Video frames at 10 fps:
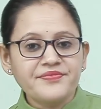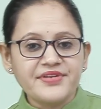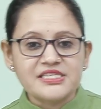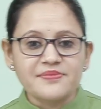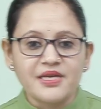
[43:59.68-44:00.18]
of
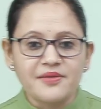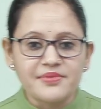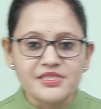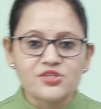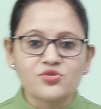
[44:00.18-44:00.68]
decimal
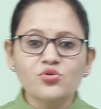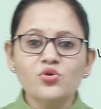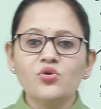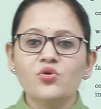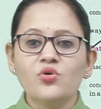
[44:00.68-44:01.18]
numbers. To
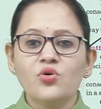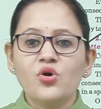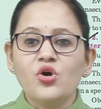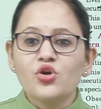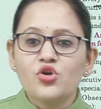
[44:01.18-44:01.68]

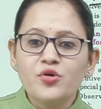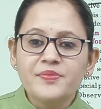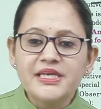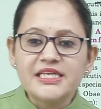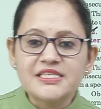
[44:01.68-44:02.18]
cube
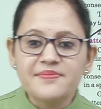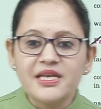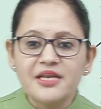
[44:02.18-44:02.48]
the decimal